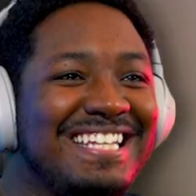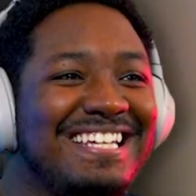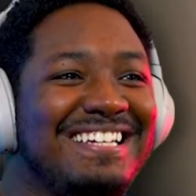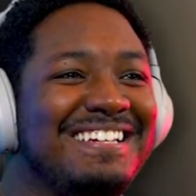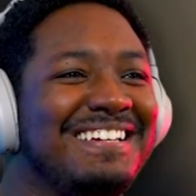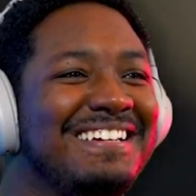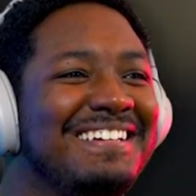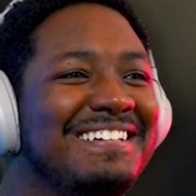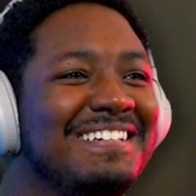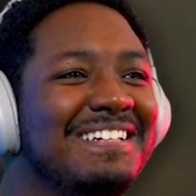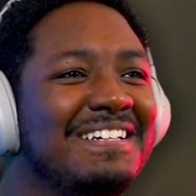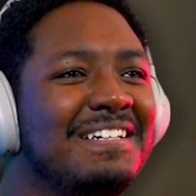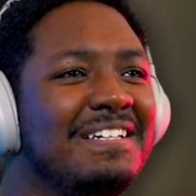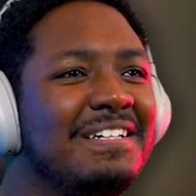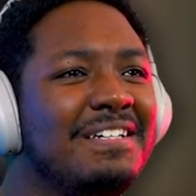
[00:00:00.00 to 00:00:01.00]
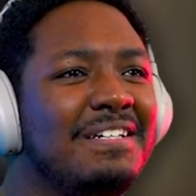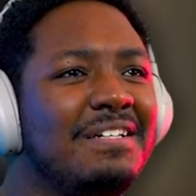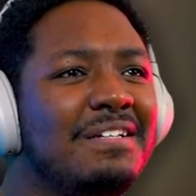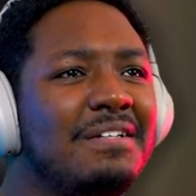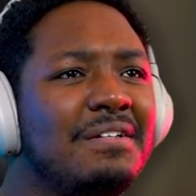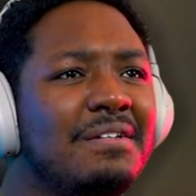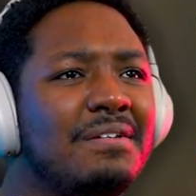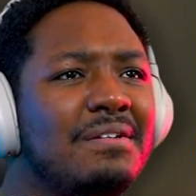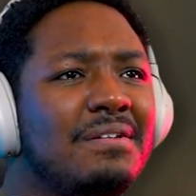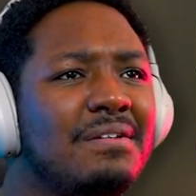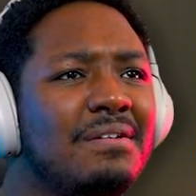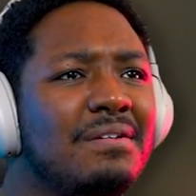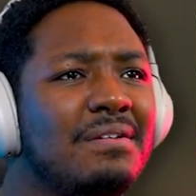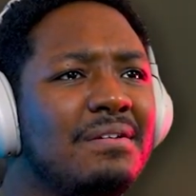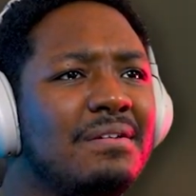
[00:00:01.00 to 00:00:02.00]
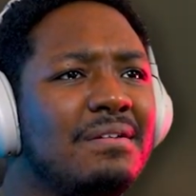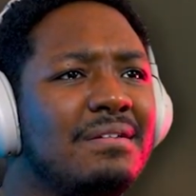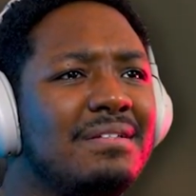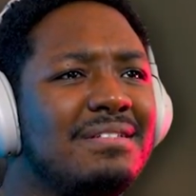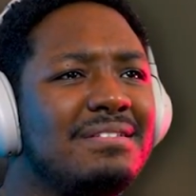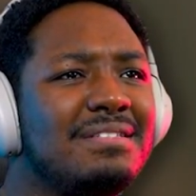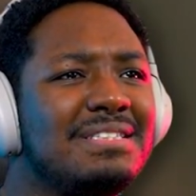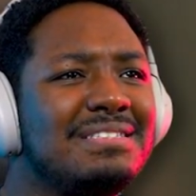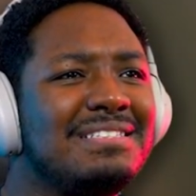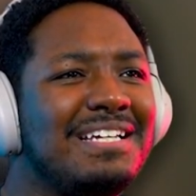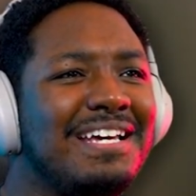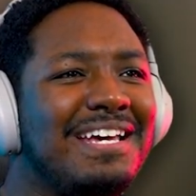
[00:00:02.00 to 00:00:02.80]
up the phone. I mean,